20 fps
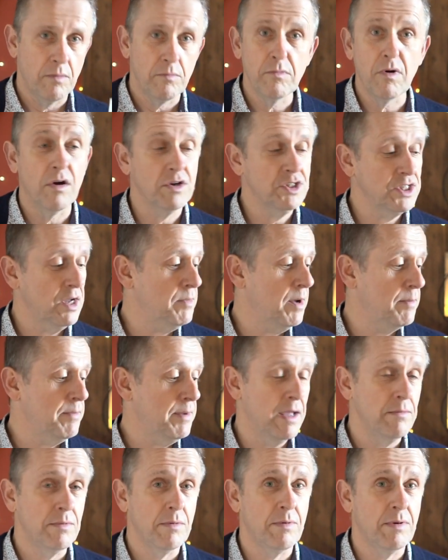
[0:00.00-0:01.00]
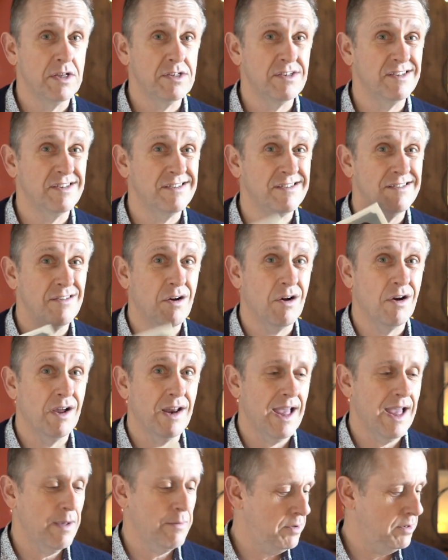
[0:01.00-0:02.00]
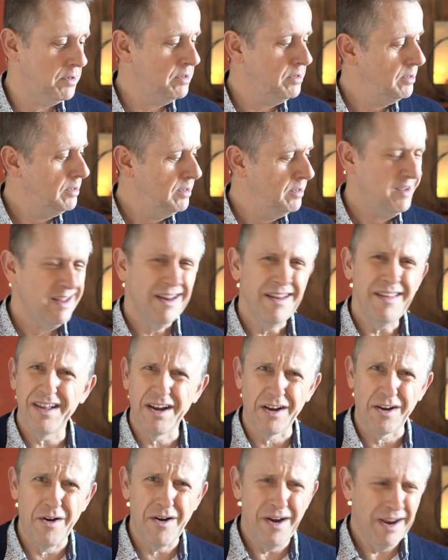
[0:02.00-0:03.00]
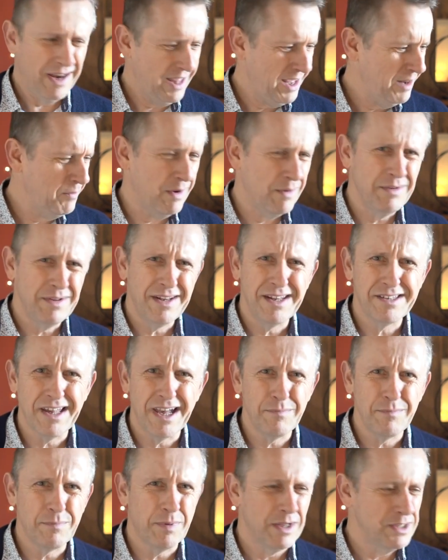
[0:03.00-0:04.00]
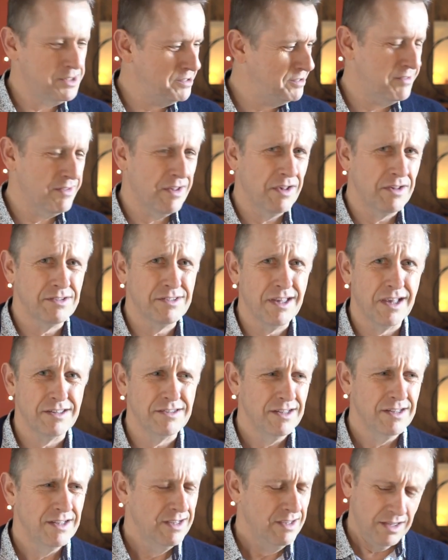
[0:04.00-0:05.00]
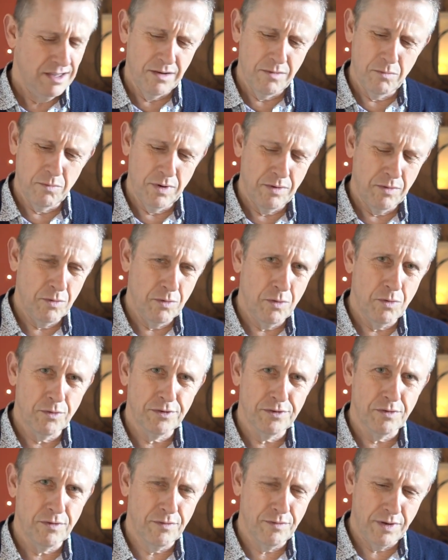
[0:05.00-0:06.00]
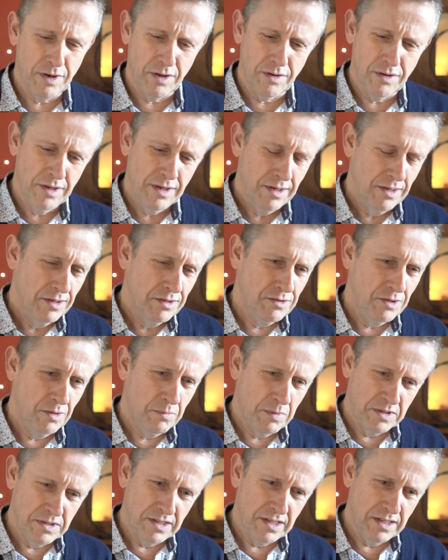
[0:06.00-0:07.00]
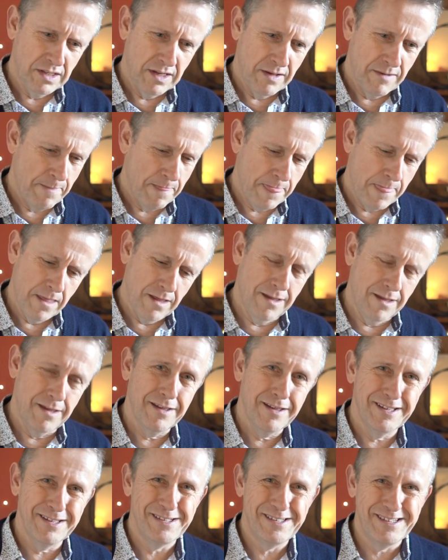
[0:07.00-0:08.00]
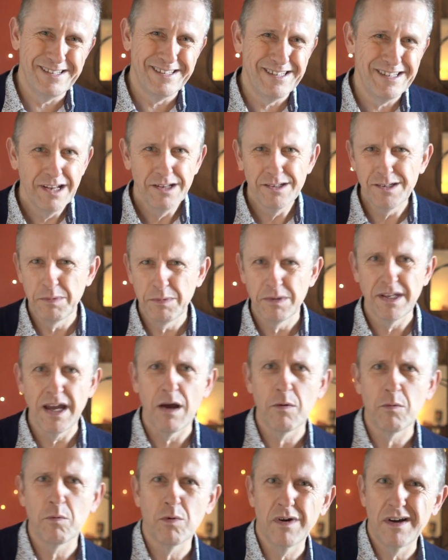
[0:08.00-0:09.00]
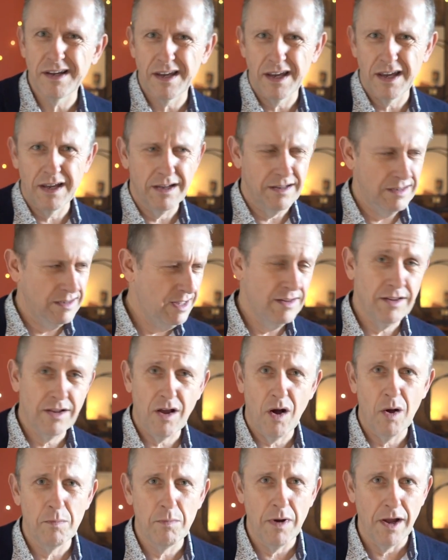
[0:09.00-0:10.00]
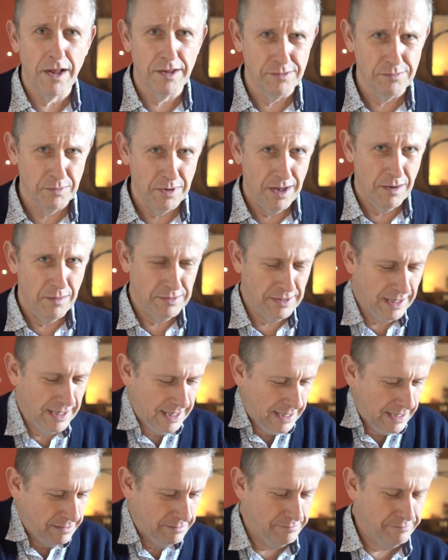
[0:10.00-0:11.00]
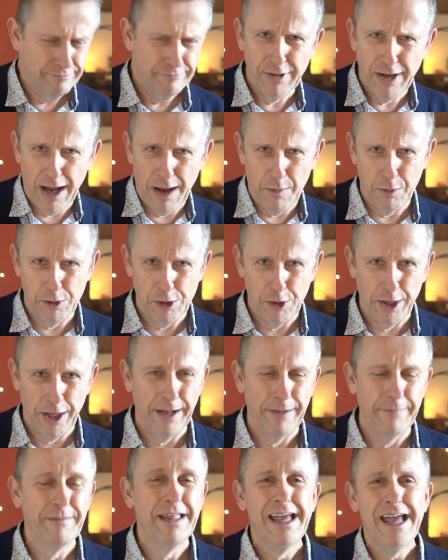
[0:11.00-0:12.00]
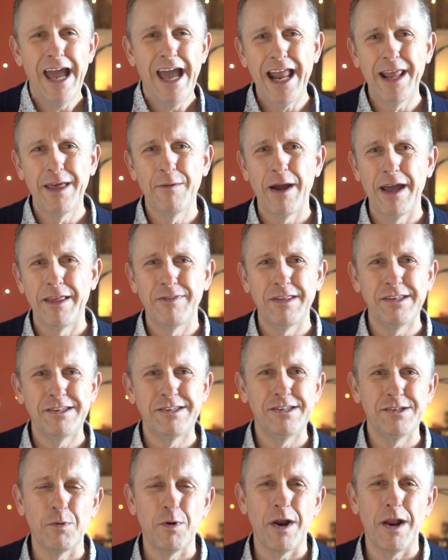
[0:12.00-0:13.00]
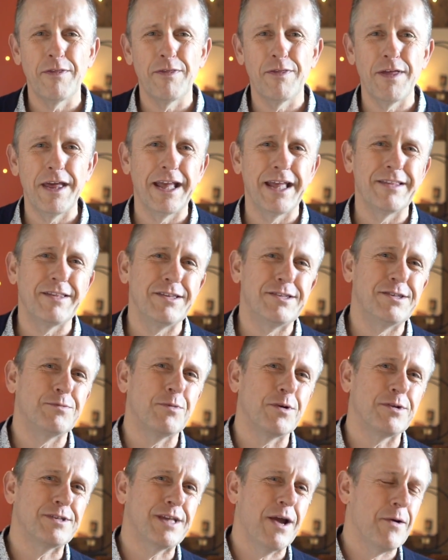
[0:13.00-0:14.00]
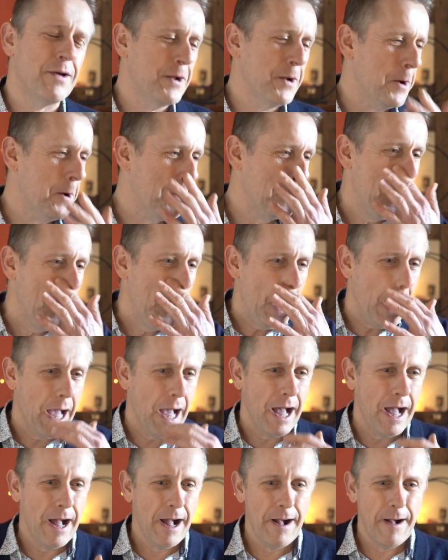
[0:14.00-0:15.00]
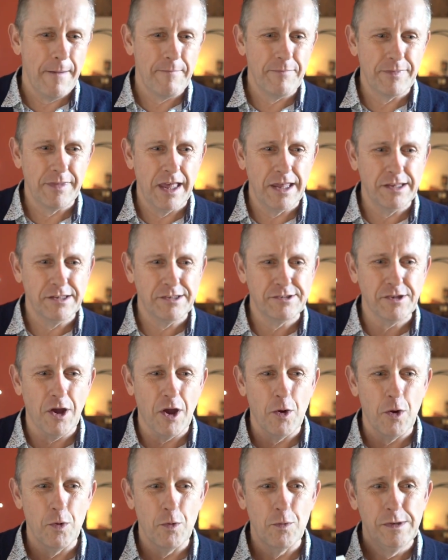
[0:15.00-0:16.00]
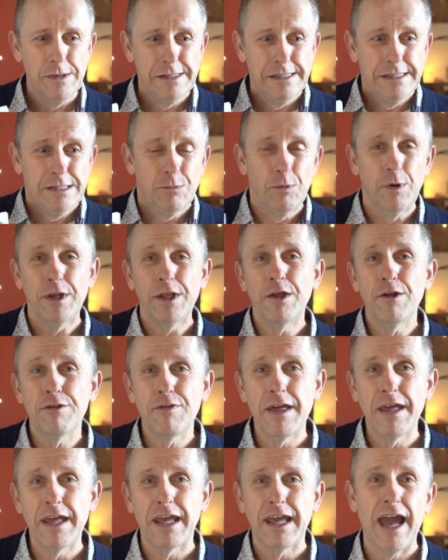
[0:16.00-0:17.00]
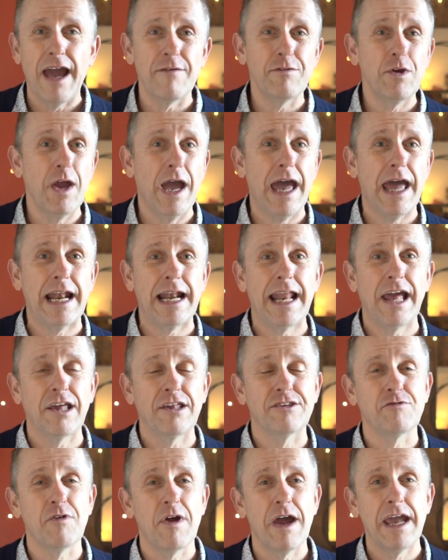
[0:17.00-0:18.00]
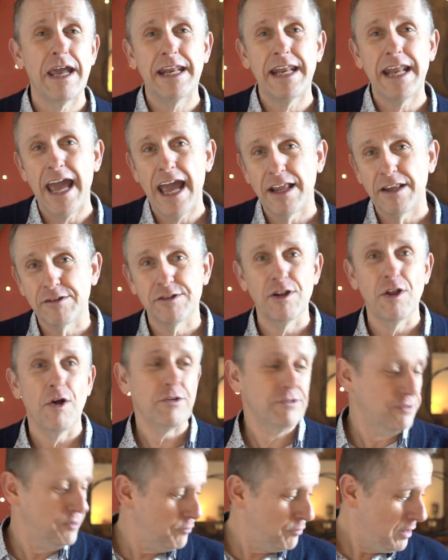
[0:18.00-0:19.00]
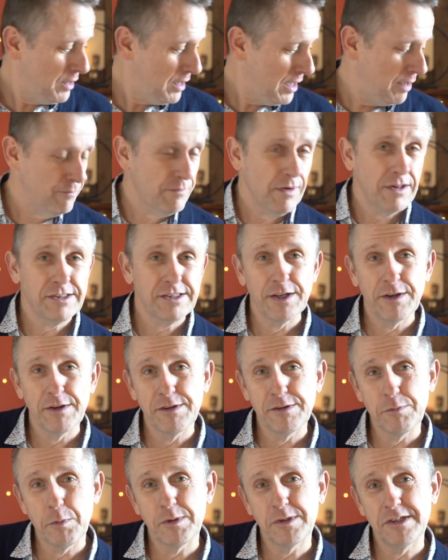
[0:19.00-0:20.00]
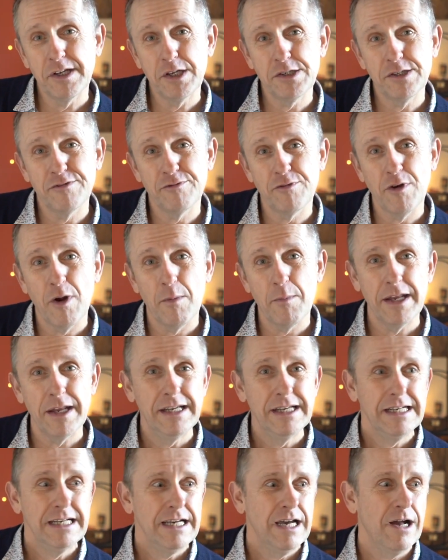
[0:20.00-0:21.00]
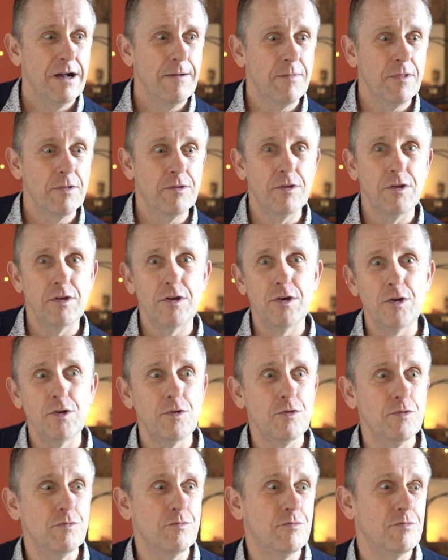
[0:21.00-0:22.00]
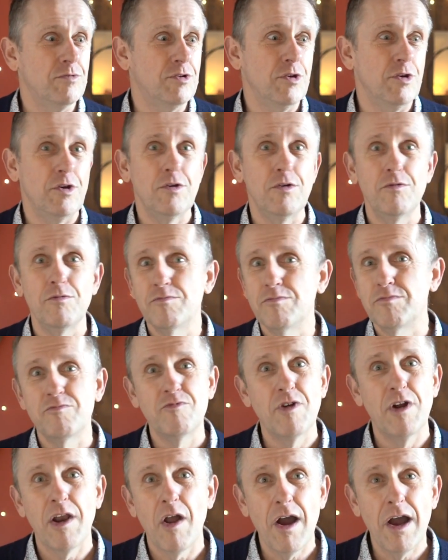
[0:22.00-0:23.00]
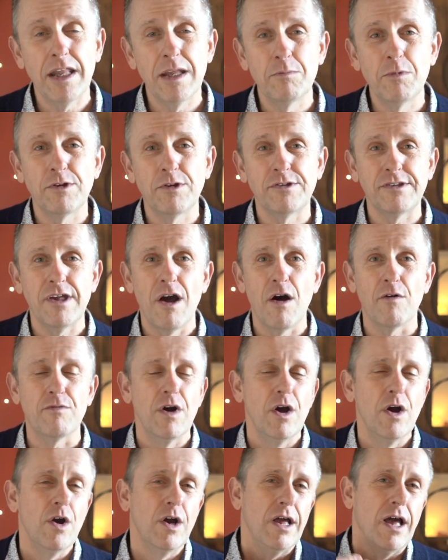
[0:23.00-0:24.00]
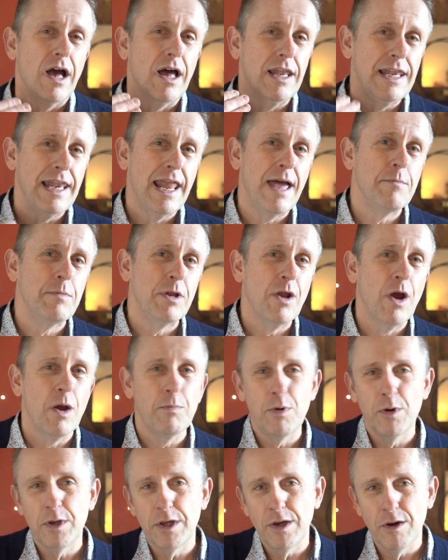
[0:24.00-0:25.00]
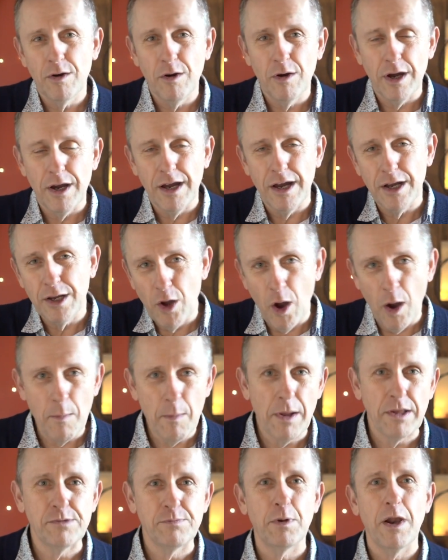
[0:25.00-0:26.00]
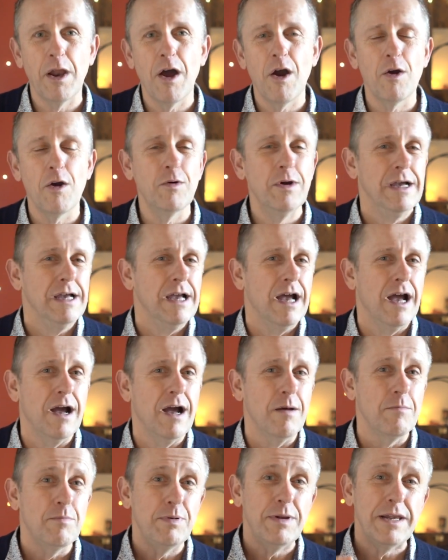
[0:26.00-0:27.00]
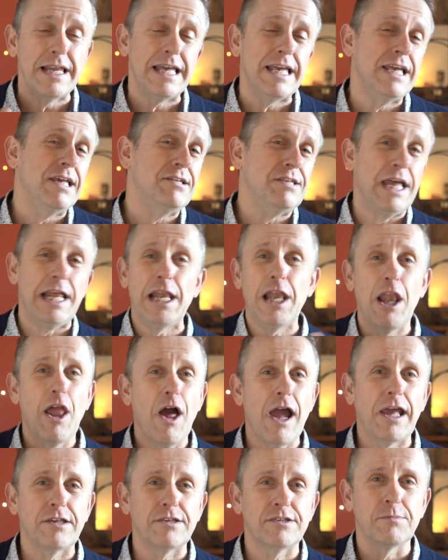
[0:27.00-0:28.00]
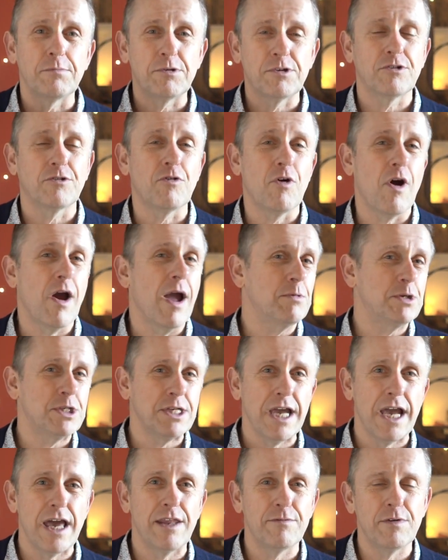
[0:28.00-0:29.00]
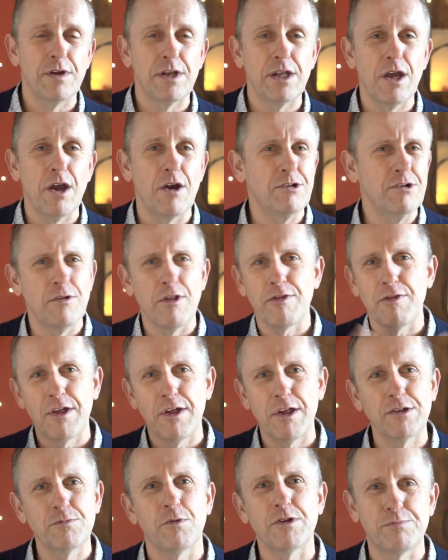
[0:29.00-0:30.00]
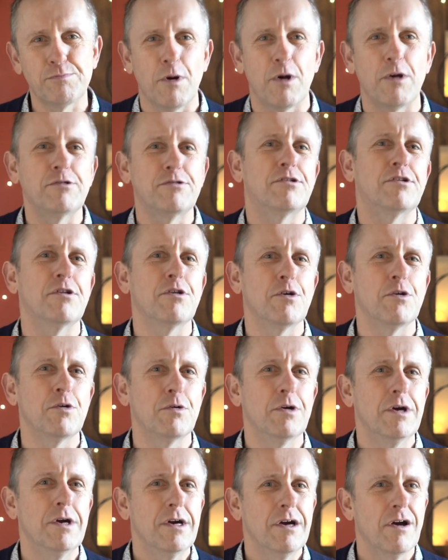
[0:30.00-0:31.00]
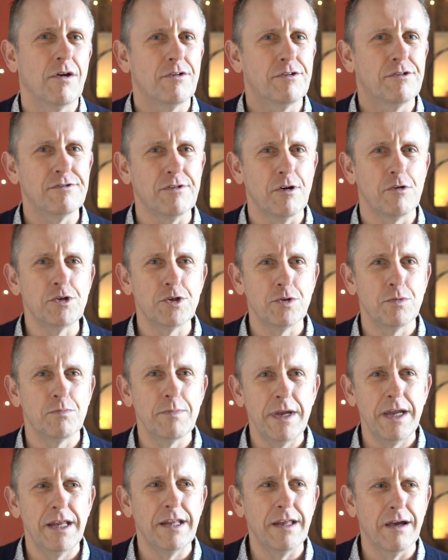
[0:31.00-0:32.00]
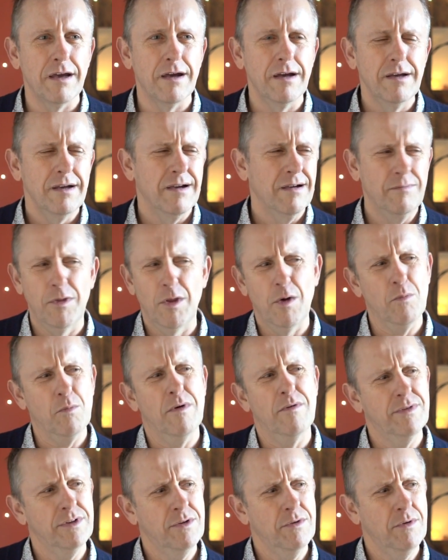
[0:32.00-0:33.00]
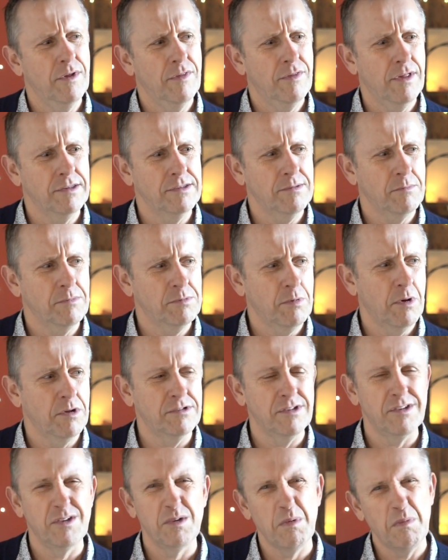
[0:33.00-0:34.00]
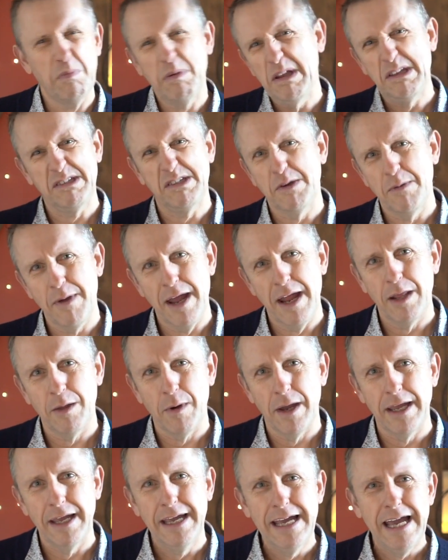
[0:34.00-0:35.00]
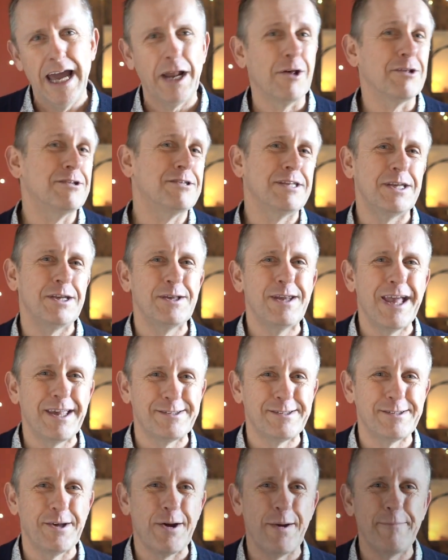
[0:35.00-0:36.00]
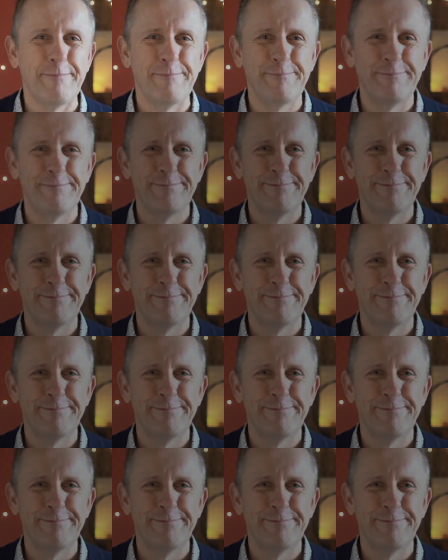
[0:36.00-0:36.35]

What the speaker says: I'm not showing my baby pictures, not going to happen. I don't think I got any anyway. We didn't take pictures in those days. We were all sort of, you know, too busy out working and in the coal mines when I was a lad. I was lucky. Anyway, this is what I think. This is what's going on. So what do you think? Have you had an x-ray and had lots of investigative procedures from it? Do you rely on them yourself? Let me know. Put your comments below. Please hit like, subscribe, share the video. Do the things we're supposed to do on social media. I'm not one for doing things I'm supposed to do, but please do it anyway. And I'll see you next time.